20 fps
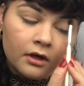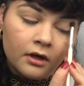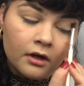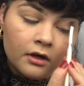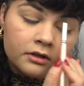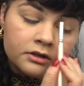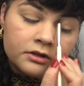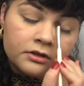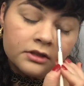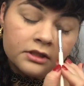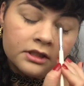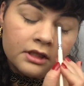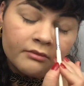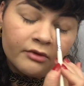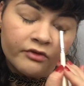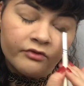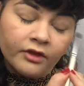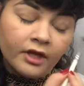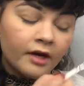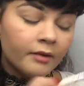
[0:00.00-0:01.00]
Also, some
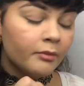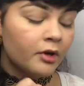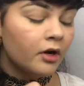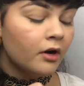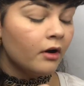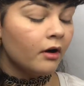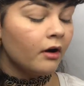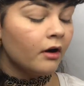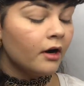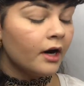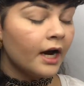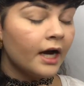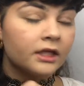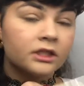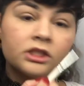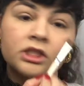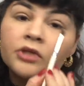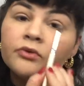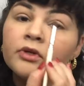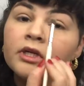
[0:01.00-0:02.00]
of them are
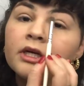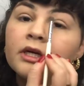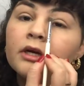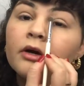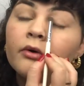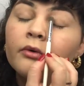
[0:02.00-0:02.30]
actually